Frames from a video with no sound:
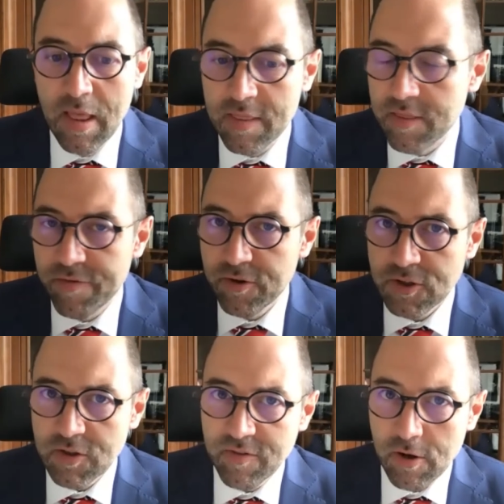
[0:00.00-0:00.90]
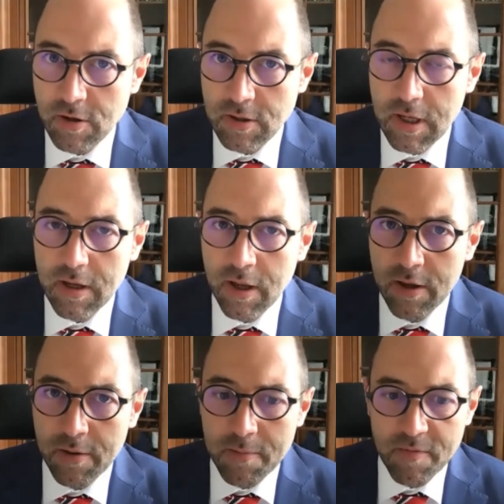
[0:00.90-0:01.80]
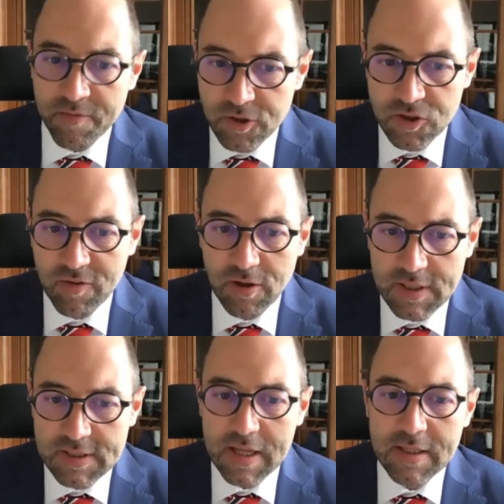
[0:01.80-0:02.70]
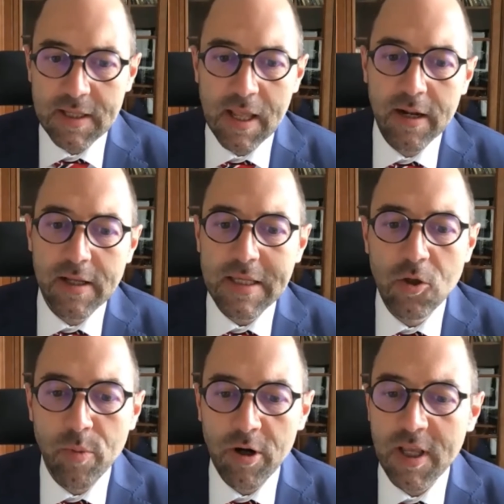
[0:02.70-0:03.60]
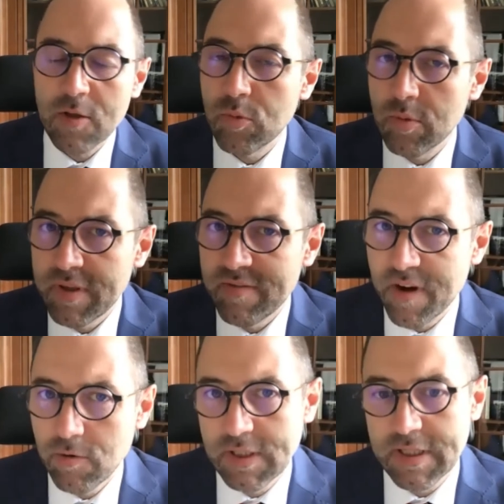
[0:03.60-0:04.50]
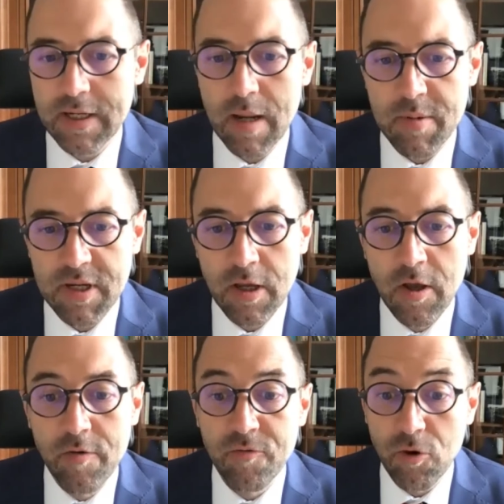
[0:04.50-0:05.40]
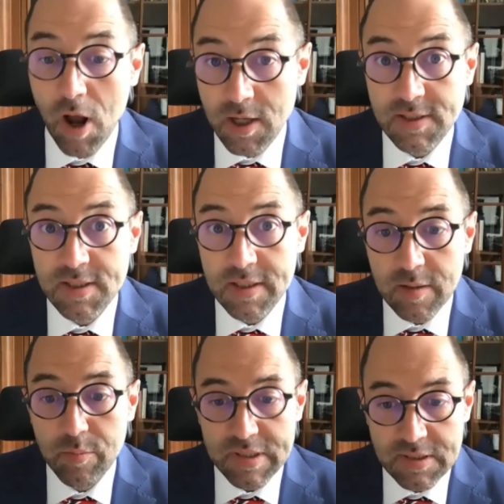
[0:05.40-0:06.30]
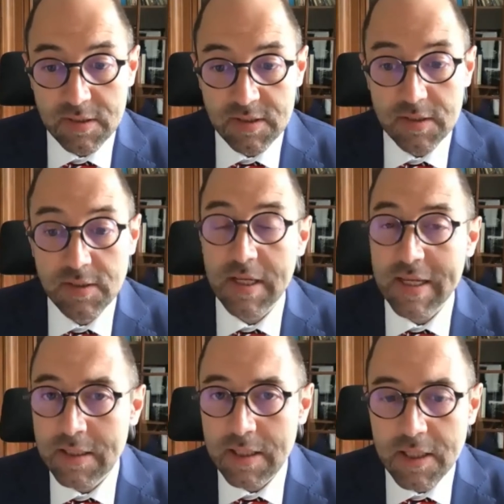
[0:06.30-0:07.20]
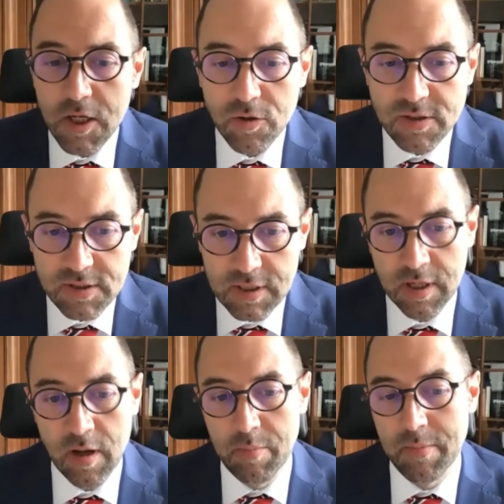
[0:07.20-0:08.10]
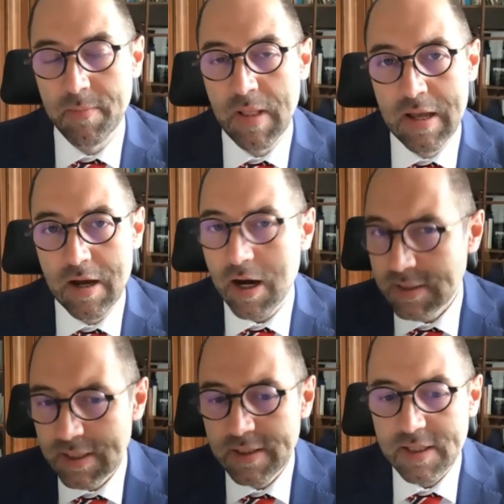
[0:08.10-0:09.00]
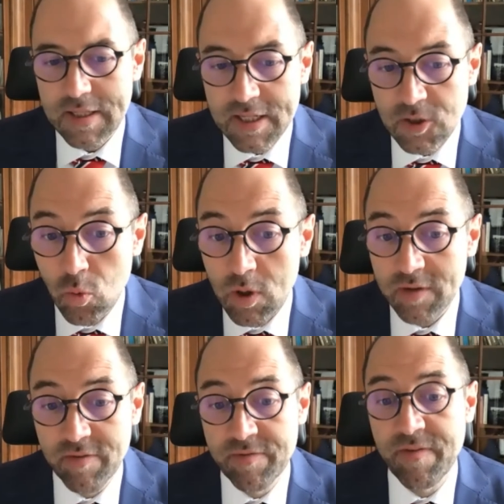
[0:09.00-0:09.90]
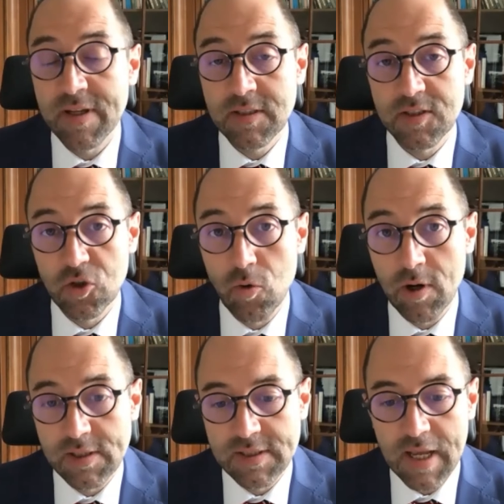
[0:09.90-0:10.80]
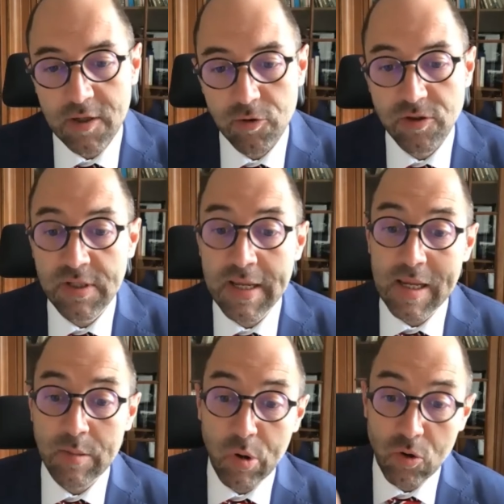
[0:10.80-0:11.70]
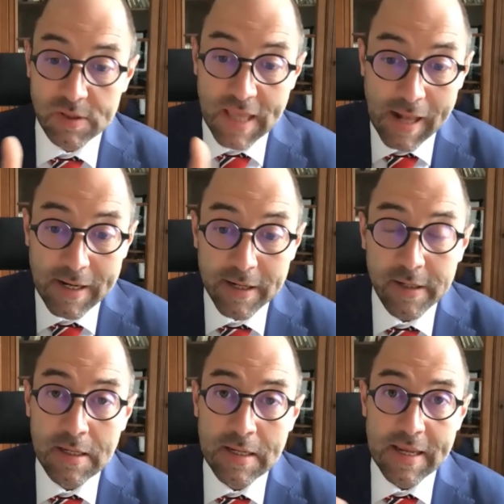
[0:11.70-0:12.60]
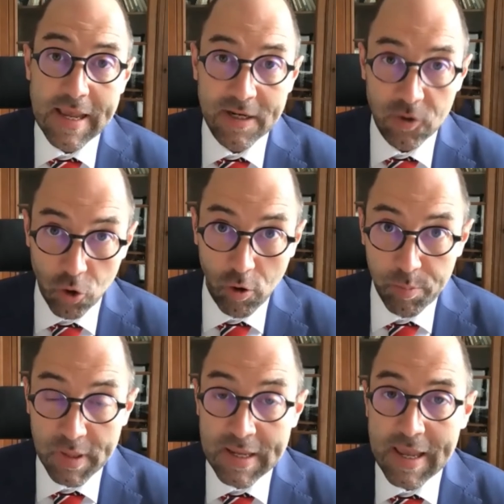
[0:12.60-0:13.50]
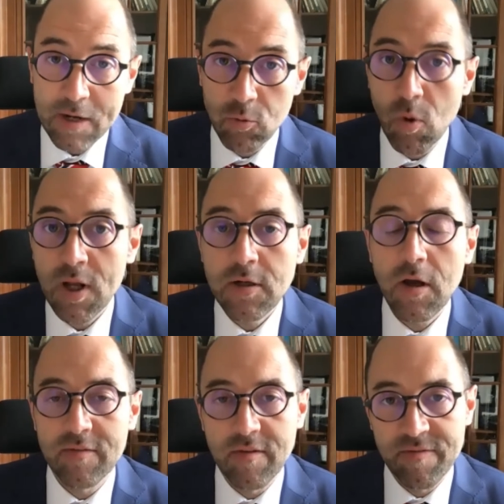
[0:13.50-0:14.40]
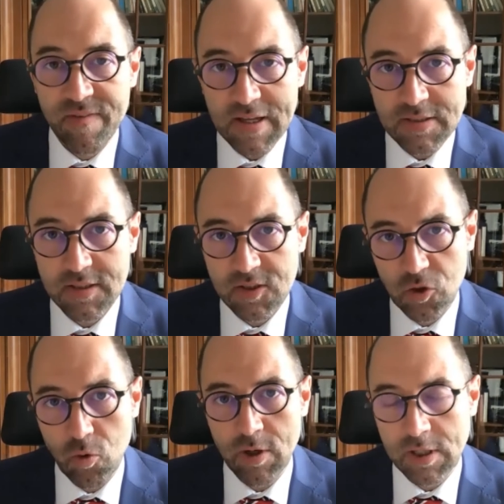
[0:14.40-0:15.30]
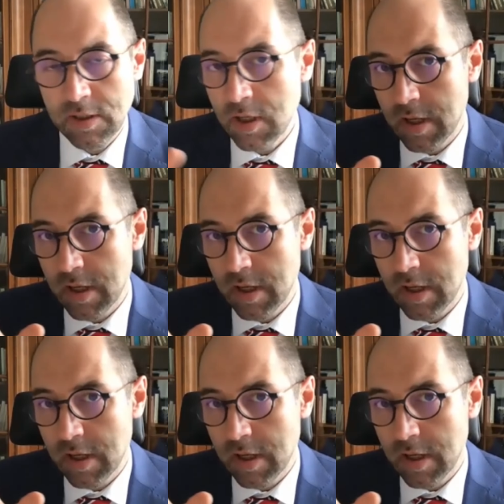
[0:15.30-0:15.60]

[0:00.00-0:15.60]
The first of all is that the Canada-EU market will be very dynamic for ICT businesses in the years to come. ICT is one of the fastest growing sectors in both Canada and Europe, and one of the fastest growing